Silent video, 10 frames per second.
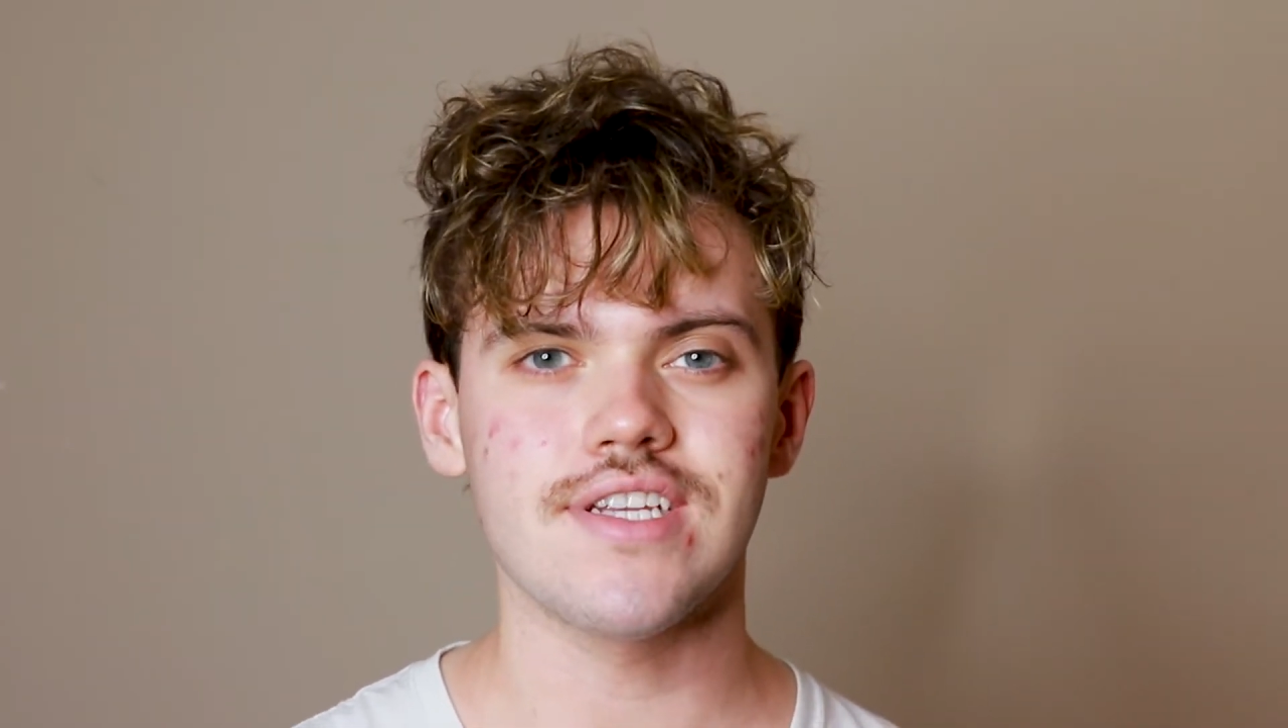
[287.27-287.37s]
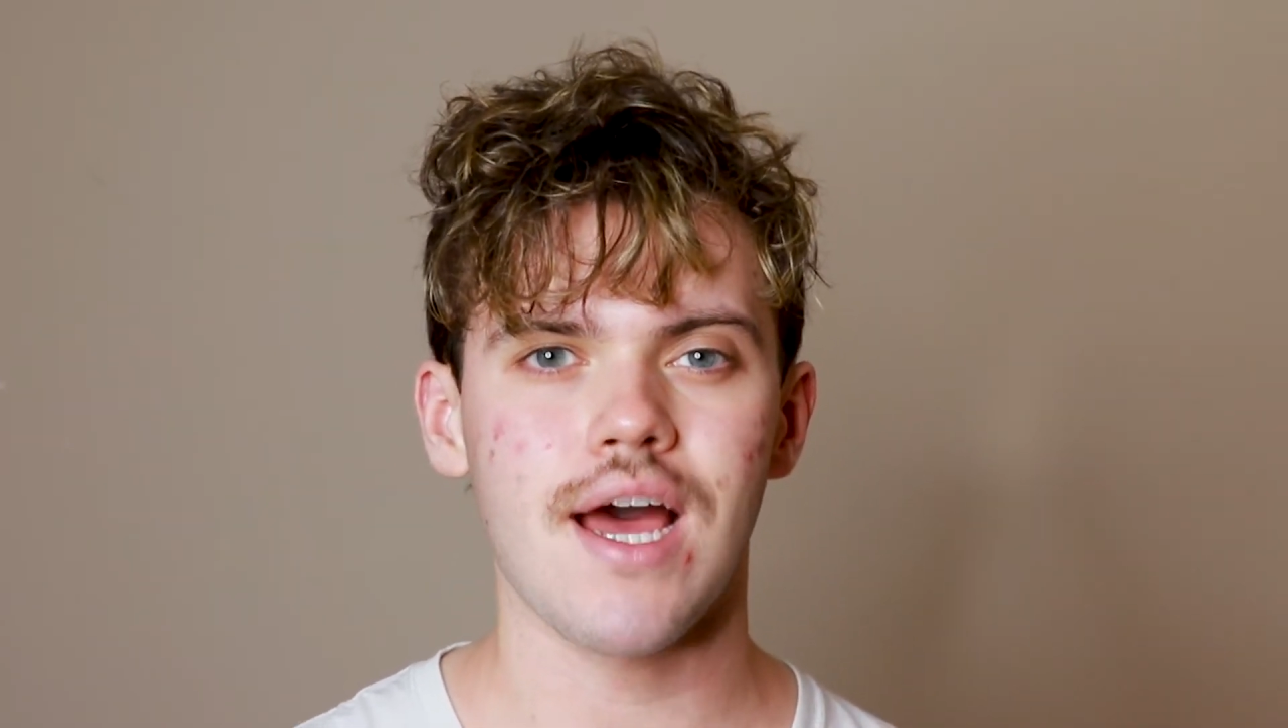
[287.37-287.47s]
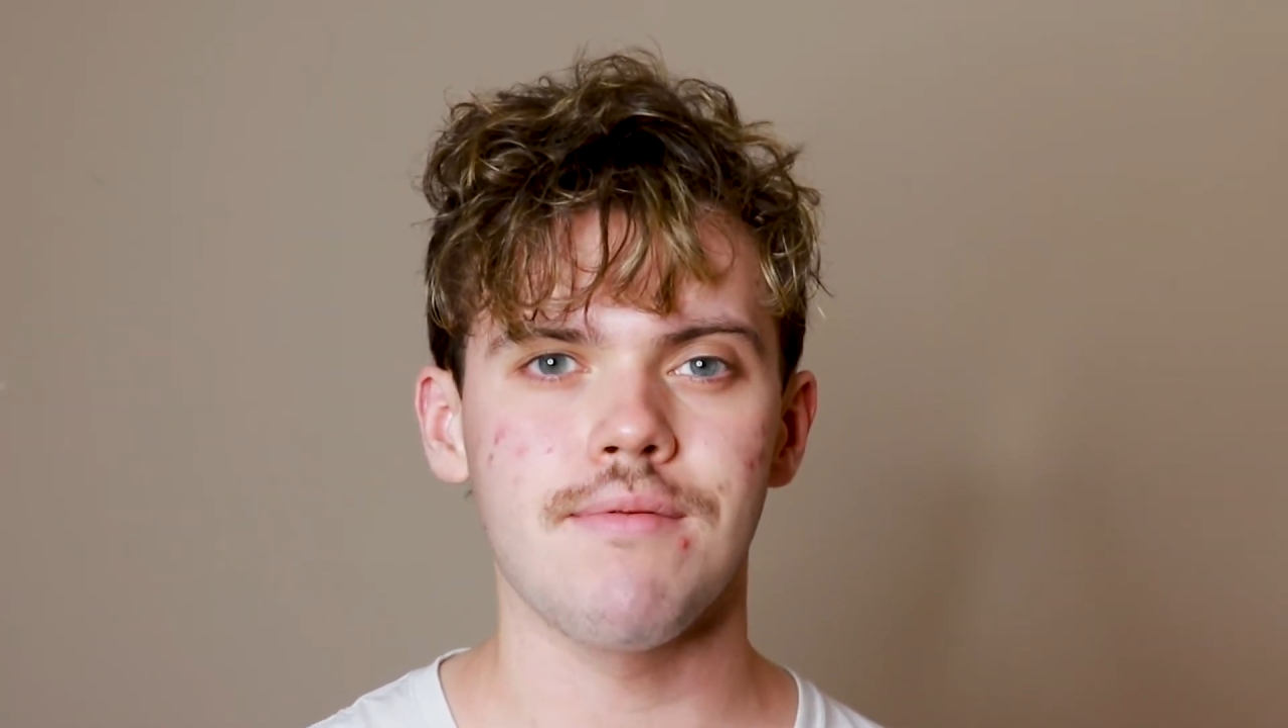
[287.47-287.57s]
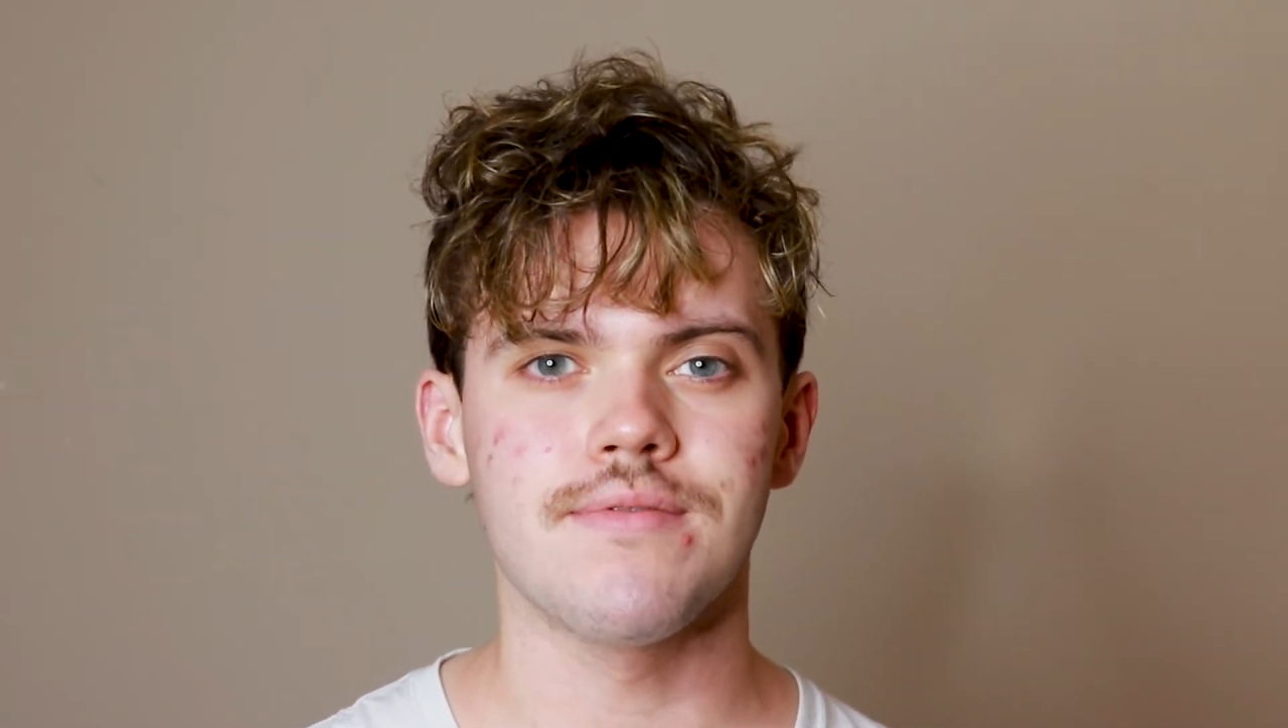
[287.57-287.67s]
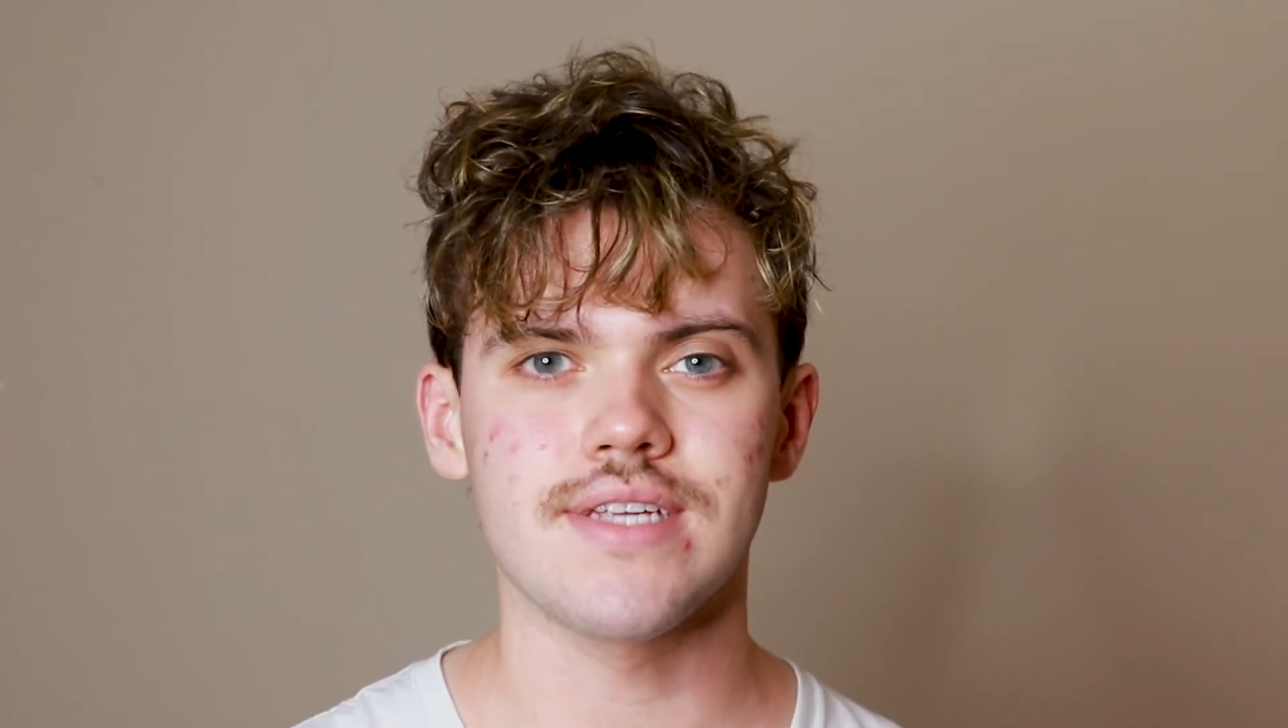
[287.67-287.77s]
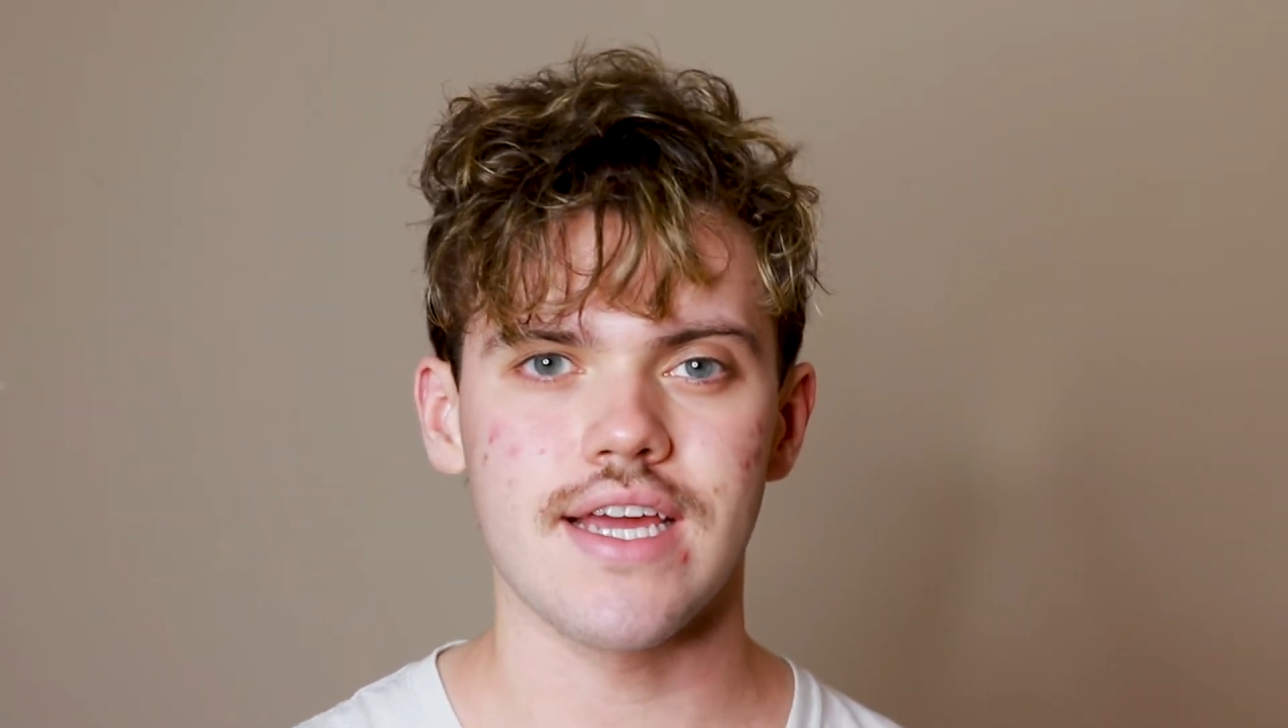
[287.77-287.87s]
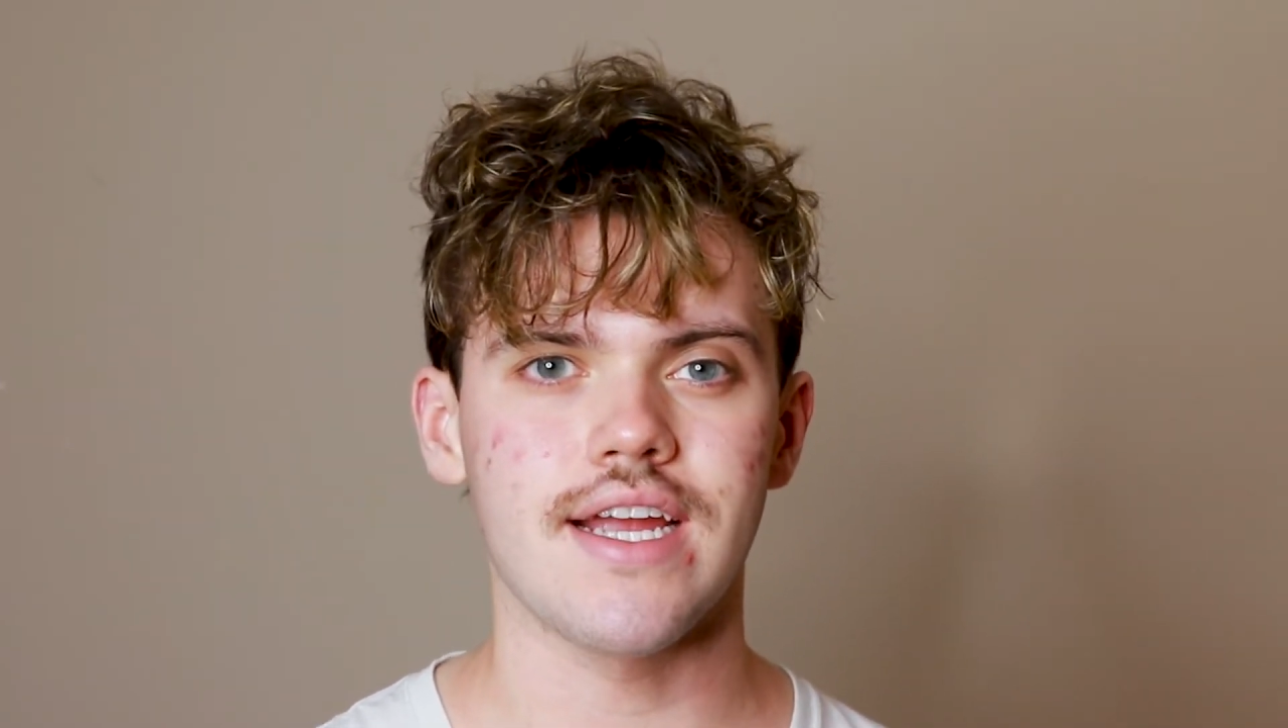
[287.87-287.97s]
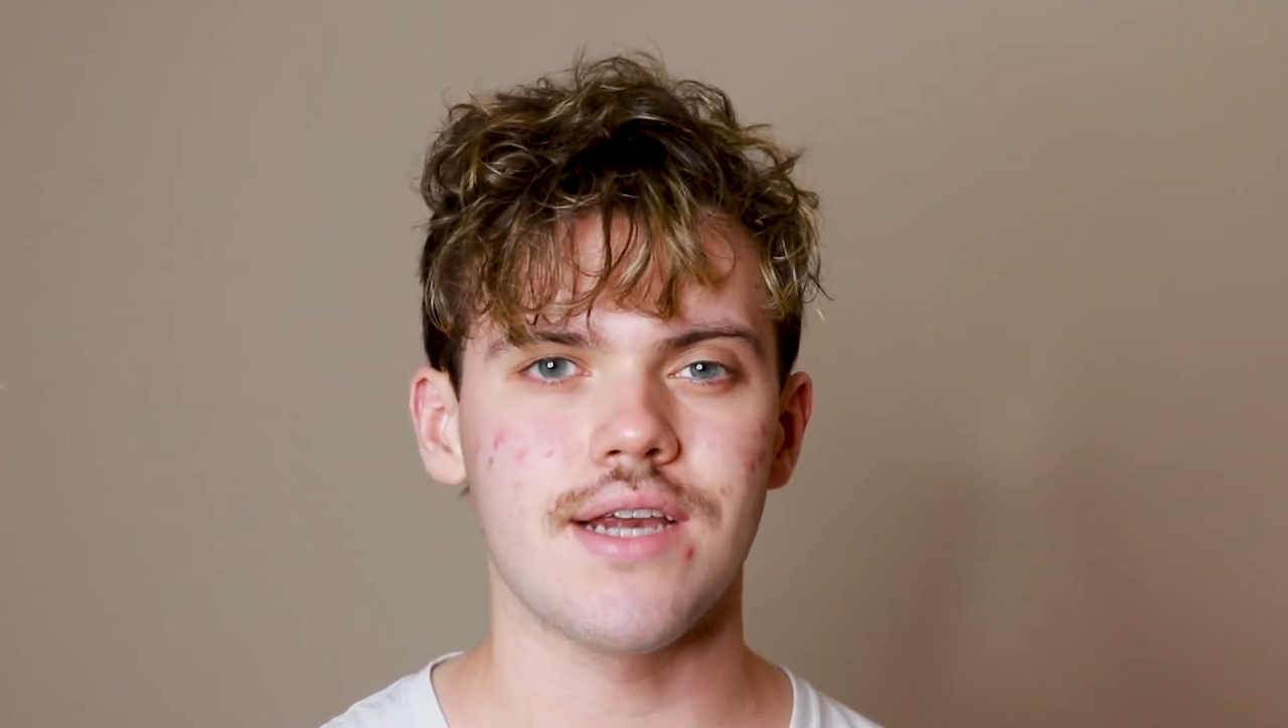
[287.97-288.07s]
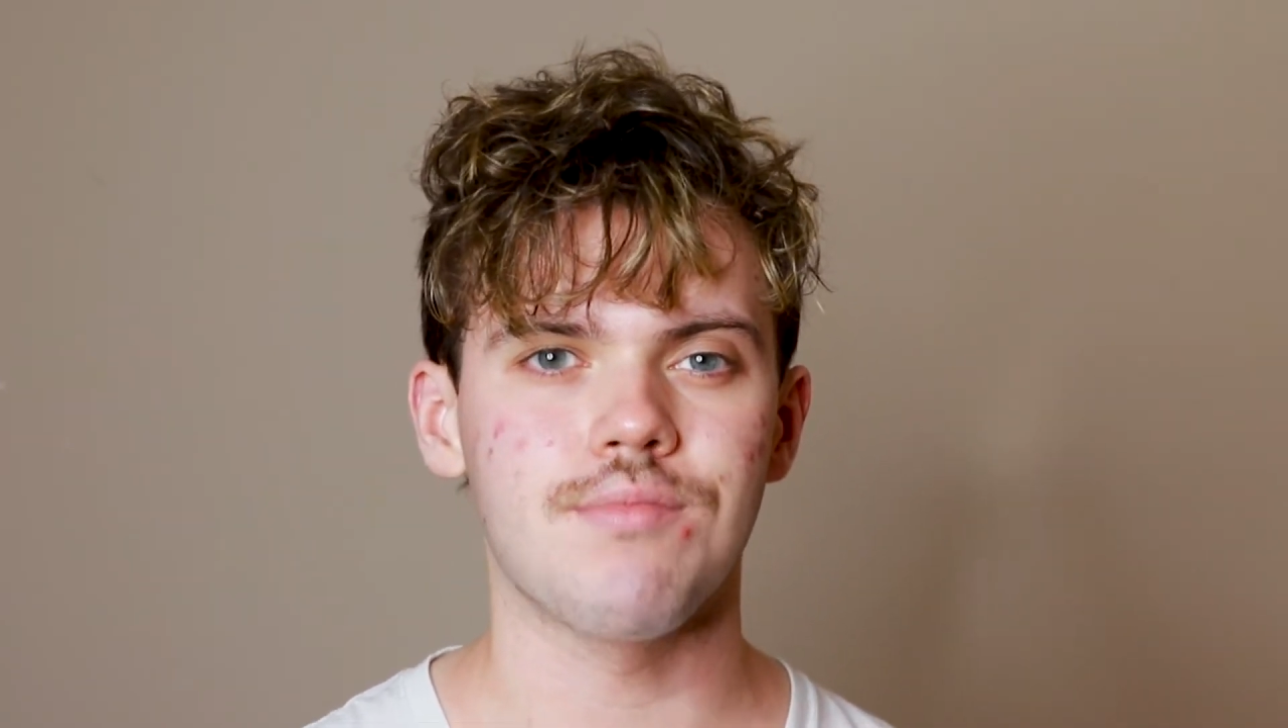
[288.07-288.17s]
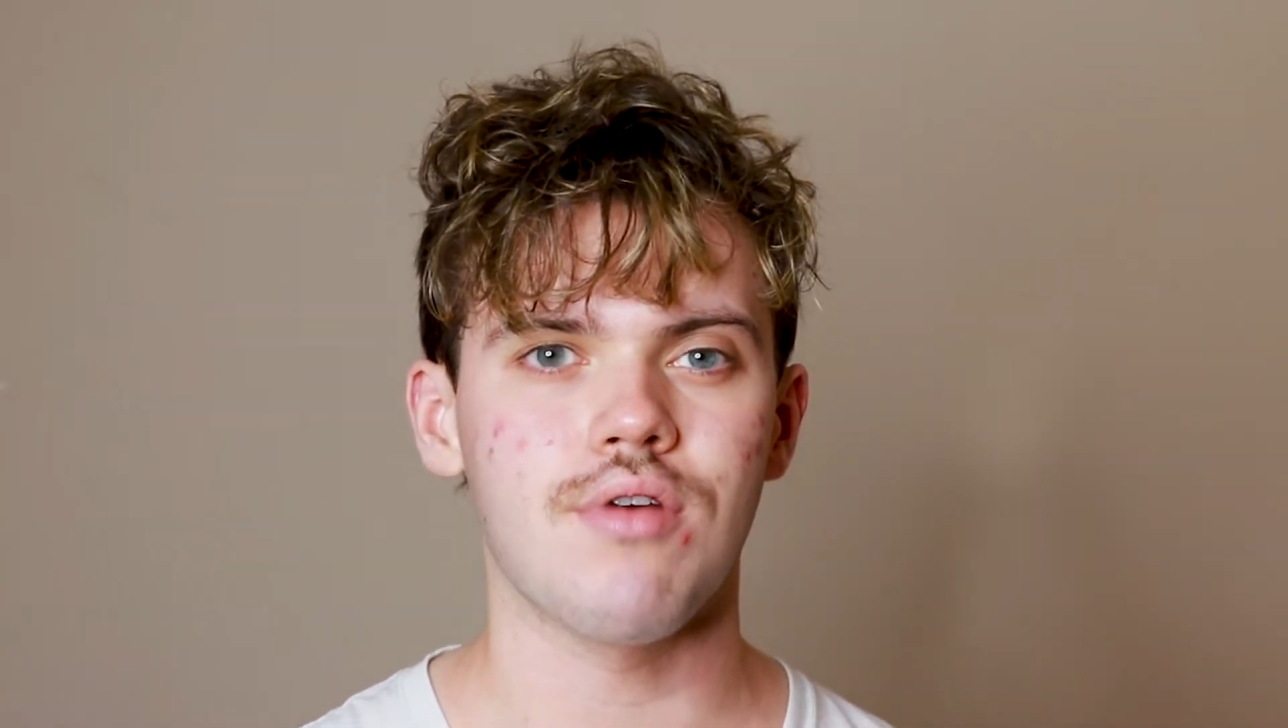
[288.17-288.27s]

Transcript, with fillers: type of skincare